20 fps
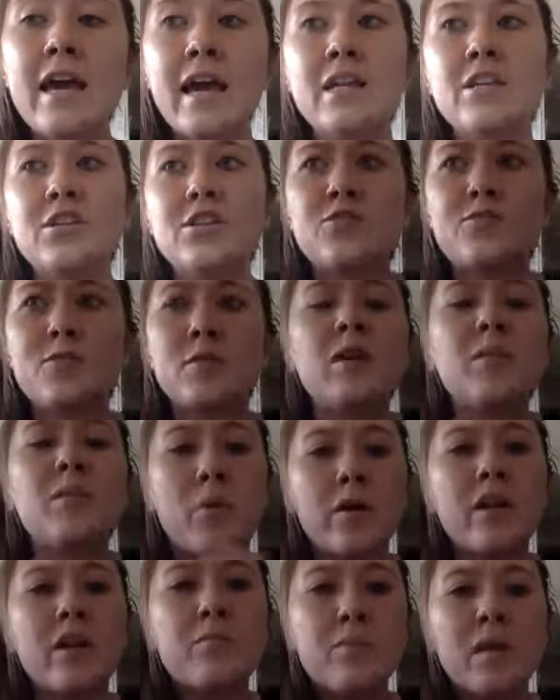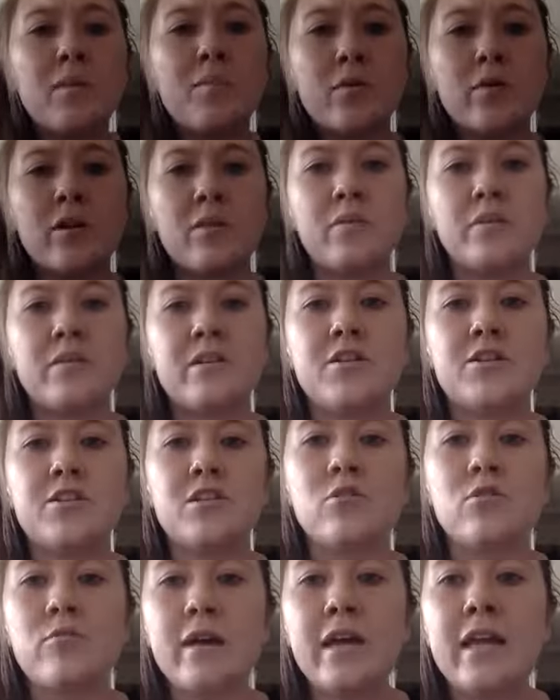and just really putting people in a
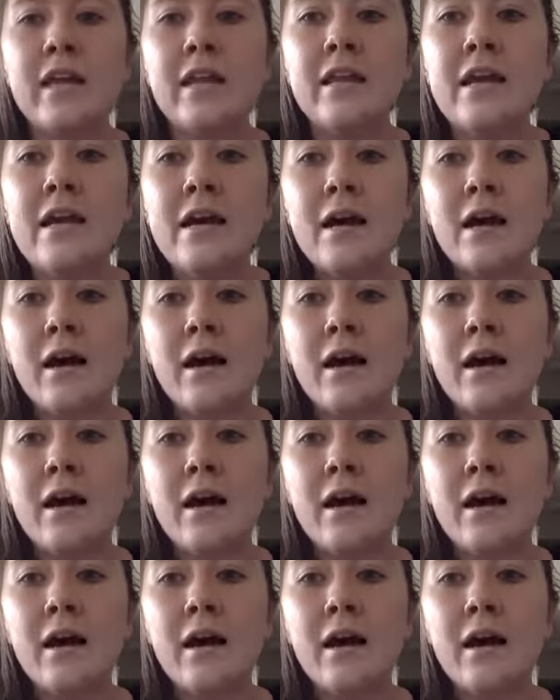position to win.